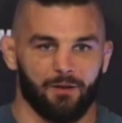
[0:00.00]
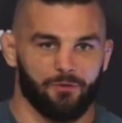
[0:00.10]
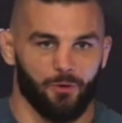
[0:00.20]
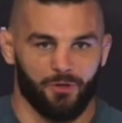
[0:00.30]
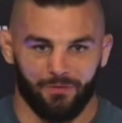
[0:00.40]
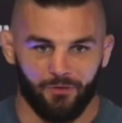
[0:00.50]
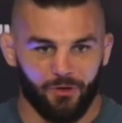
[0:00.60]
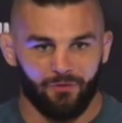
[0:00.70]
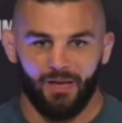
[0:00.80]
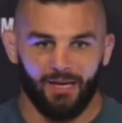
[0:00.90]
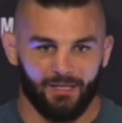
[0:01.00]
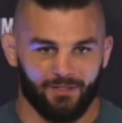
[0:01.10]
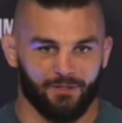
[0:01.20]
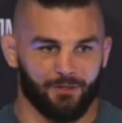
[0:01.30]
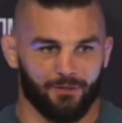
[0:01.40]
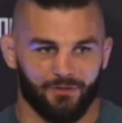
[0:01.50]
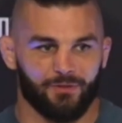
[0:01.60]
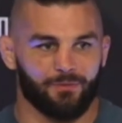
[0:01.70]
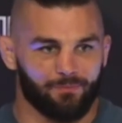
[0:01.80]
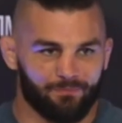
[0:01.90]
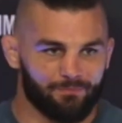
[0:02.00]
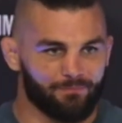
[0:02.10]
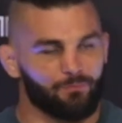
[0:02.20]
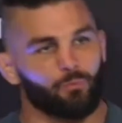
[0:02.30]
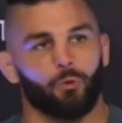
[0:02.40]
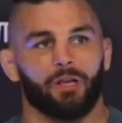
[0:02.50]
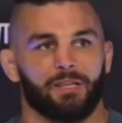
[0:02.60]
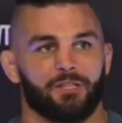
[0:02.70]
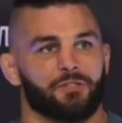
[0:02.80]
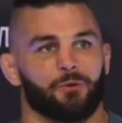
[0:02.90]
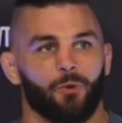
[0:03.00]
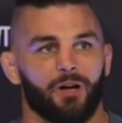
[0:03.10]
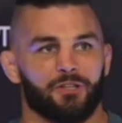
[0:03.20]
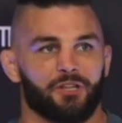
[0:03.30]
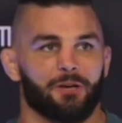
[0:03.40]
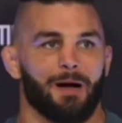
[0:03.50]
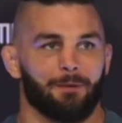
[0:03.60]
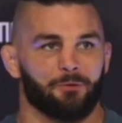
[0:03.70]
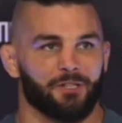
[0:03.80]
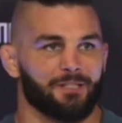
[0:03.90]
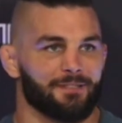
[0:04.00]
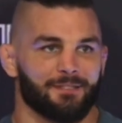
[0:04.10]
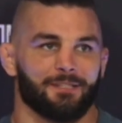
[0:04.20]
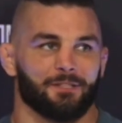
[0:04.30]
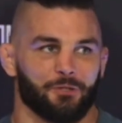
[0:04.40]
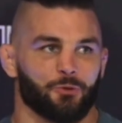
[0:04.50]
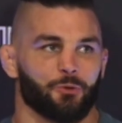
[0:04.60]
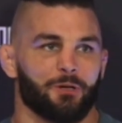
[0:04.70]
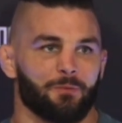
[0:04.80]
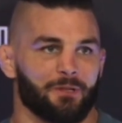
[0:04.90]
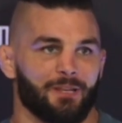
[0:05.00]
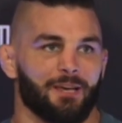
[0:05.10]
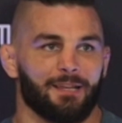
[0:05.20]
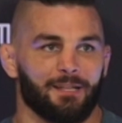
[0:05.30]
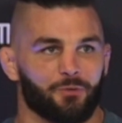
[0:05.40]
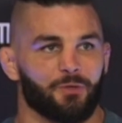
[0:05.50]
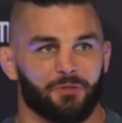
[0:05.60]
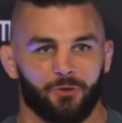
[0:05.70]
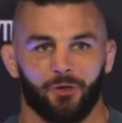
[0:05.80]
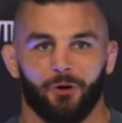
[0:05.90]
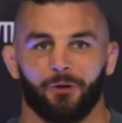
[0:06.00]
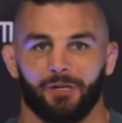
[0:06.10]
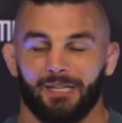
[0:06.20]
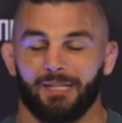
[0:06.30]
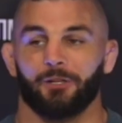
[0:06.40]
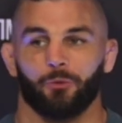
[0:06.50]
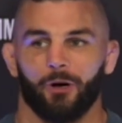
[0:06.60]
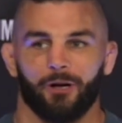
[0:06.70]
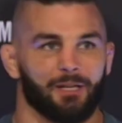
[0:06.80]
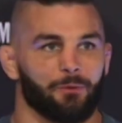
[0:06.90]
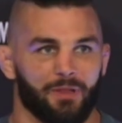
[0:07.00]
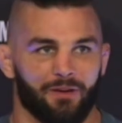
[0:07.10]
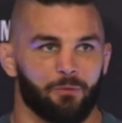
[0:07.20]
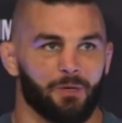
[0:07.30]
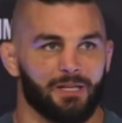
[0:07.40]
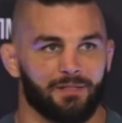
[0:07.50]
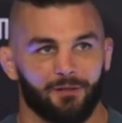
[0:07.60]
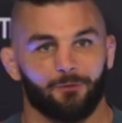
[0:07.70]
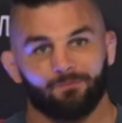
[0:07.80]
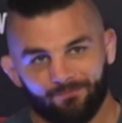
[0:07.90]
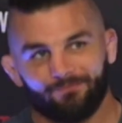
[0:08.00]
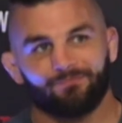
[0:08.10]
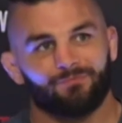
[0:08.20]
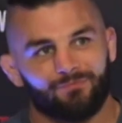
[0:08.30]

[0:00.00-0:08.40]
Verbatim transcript: of course, if you're in Vegas, there's really just the one gym option. It's Extreme, and that's where you're going to get good work in with everybody. So yeah,